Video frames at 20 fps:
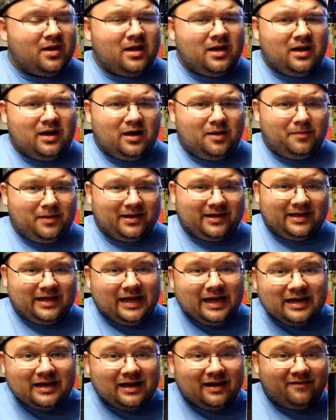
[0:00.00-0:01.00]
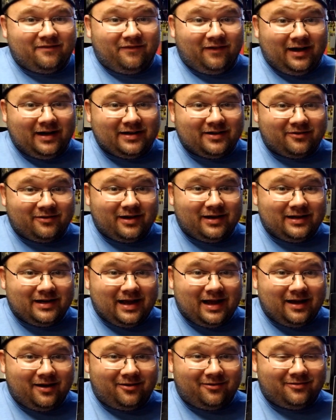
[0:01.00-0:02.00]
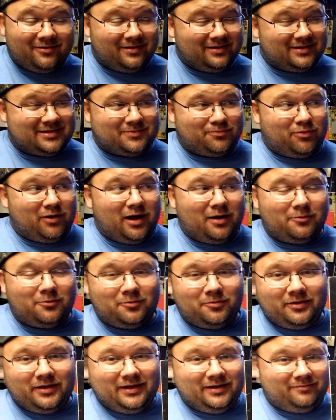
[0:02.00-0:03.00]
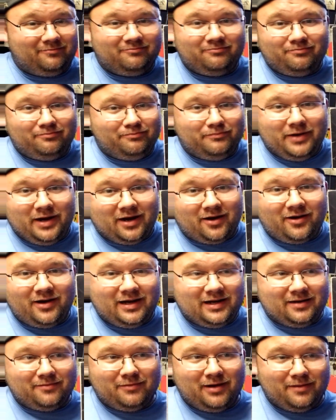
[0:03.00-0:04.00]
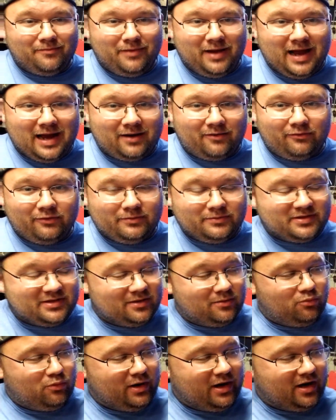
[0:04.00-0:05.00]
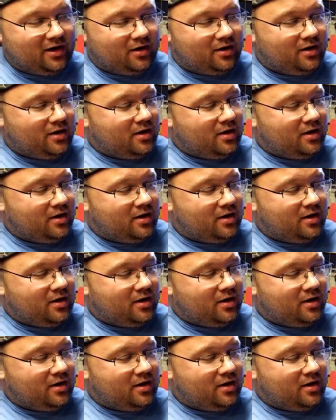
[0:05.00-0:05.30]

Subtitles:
I cannot find it right now. It's probably buried in my back room somewhere.